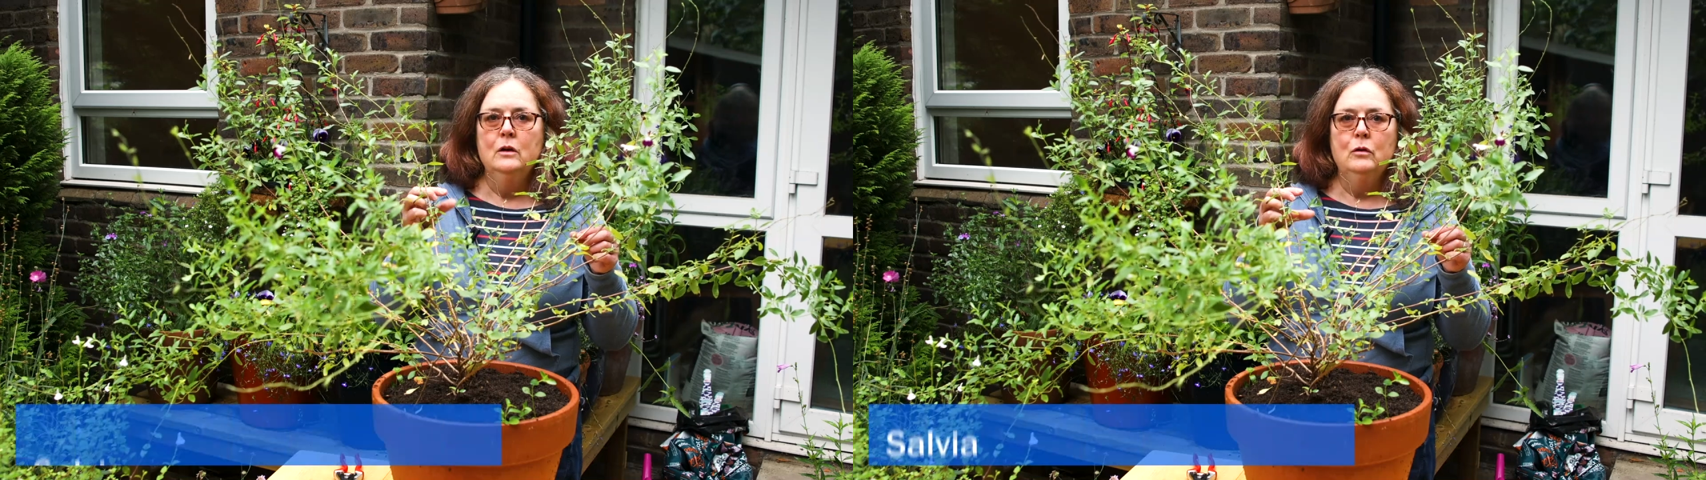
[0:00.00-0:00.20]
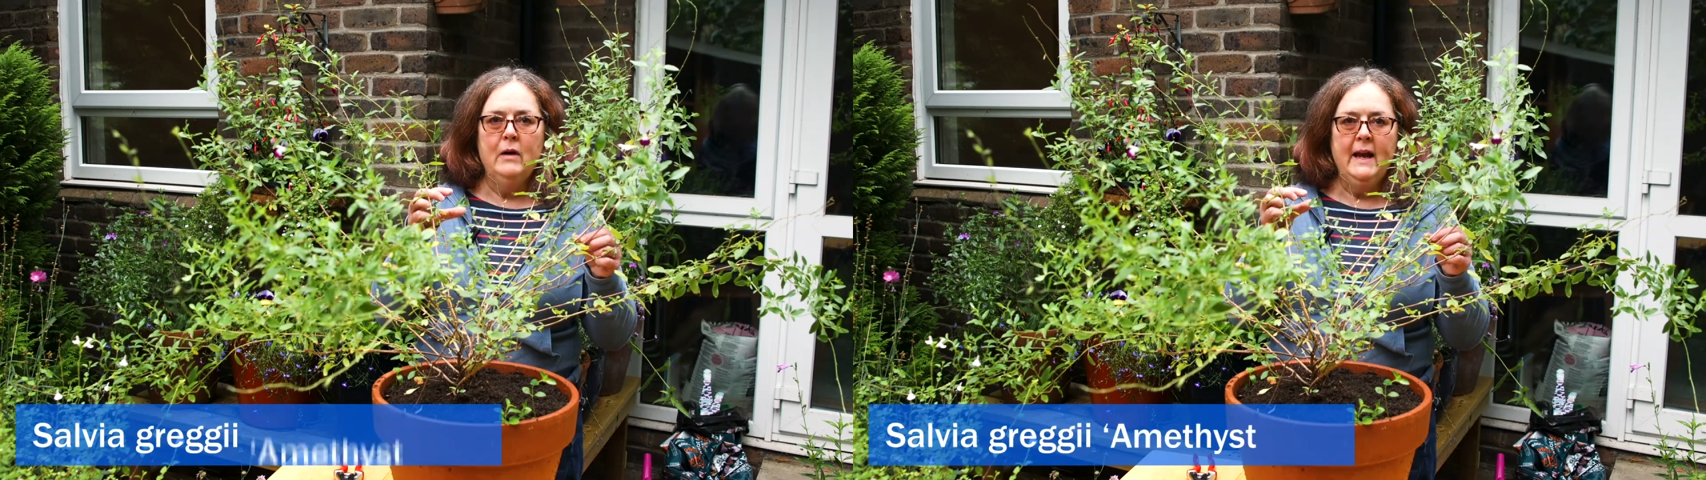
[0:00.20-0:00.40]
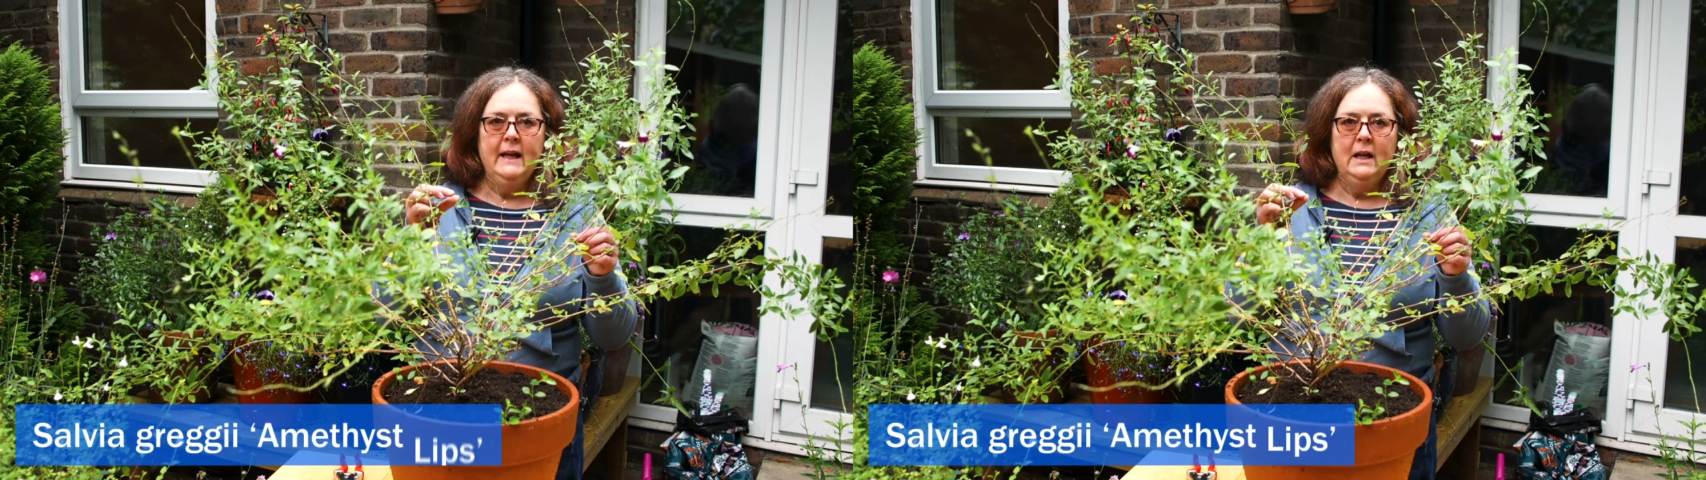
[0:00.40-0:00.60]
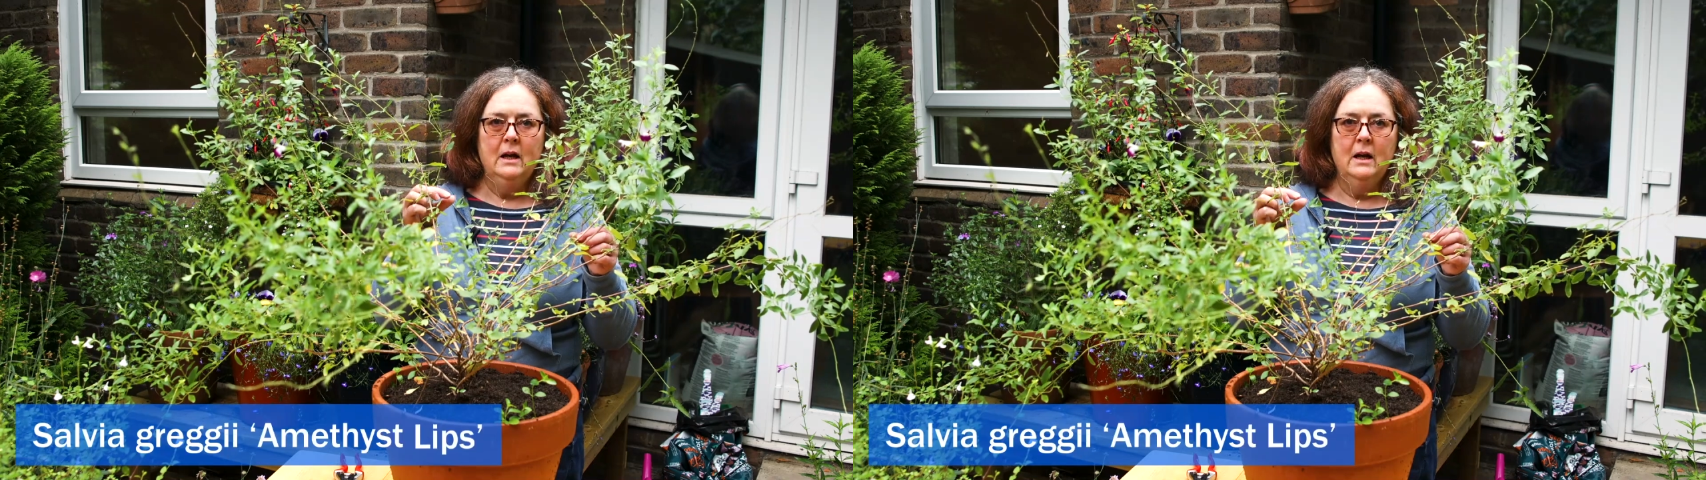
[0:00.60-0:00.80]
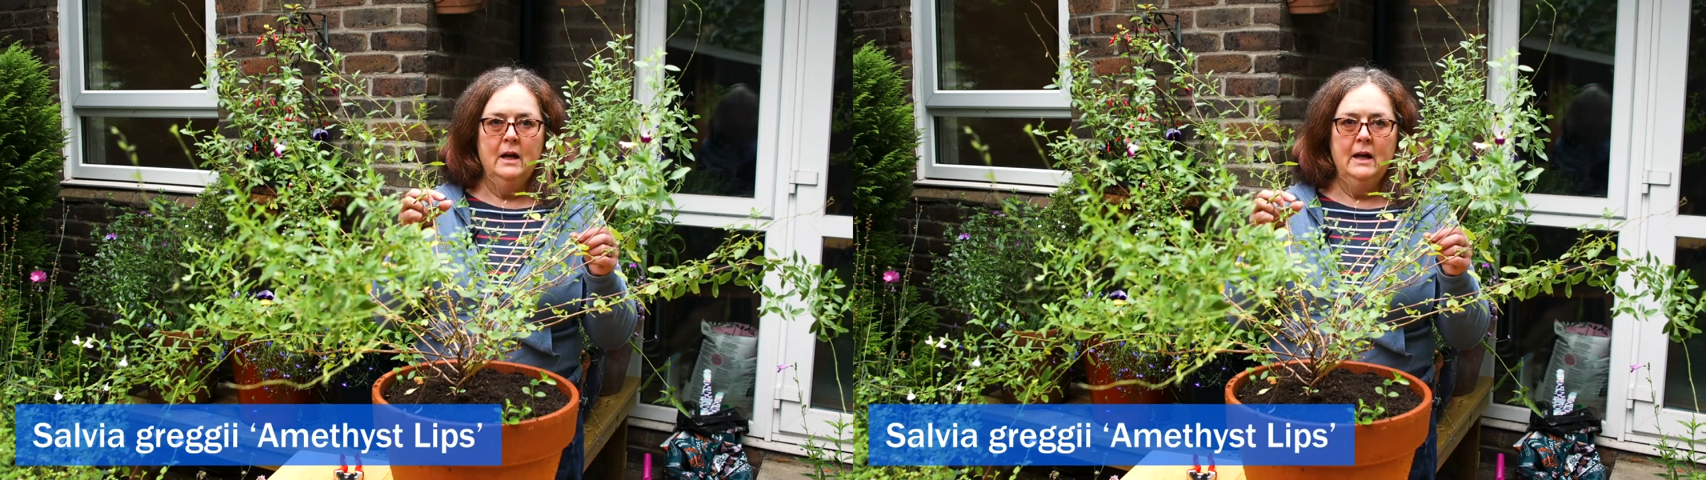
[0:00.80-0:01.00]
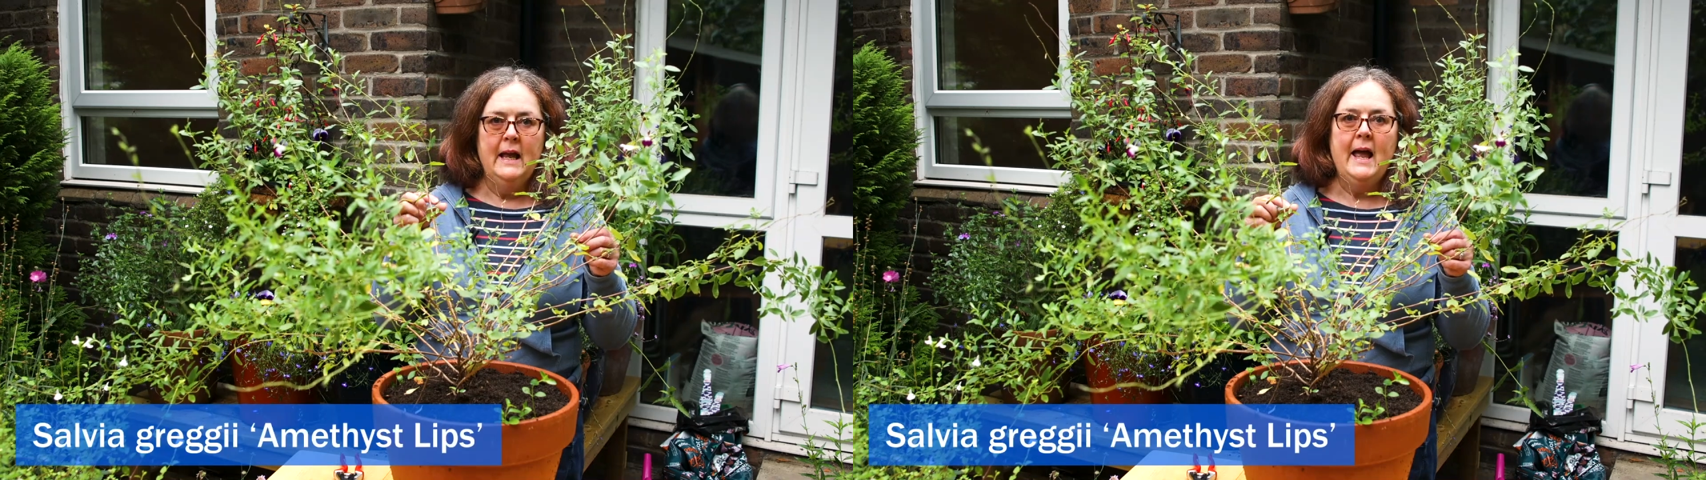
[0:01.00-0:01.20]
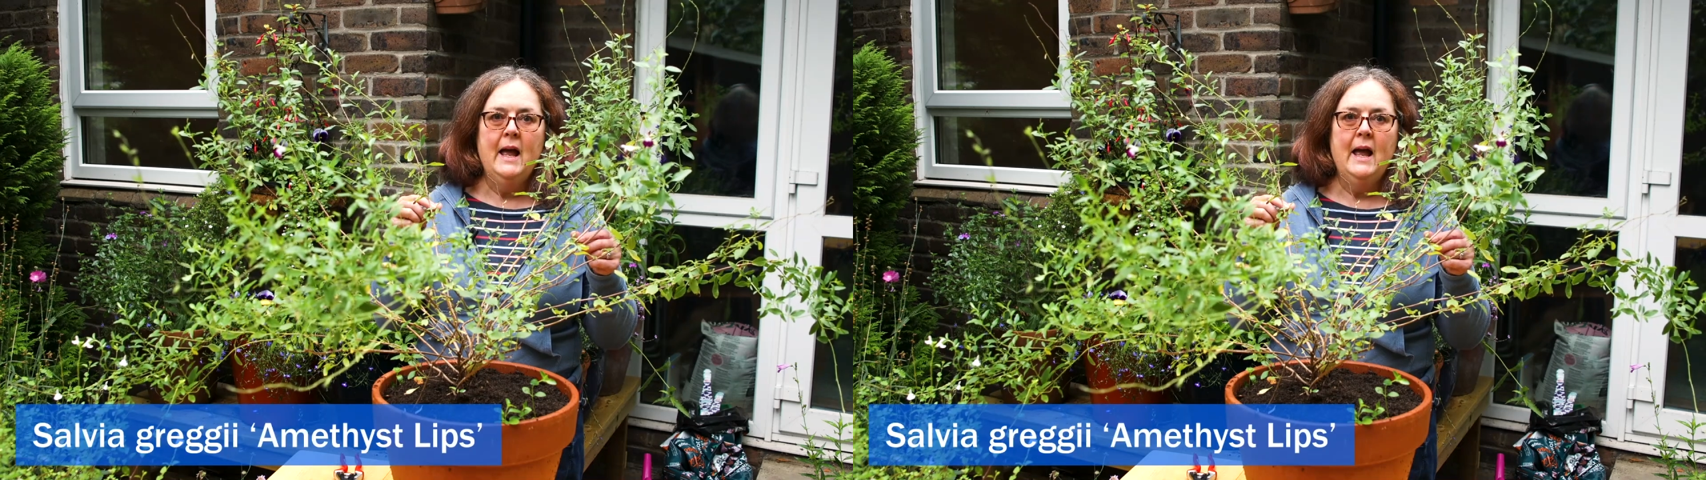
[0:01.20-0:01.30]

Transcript: greggii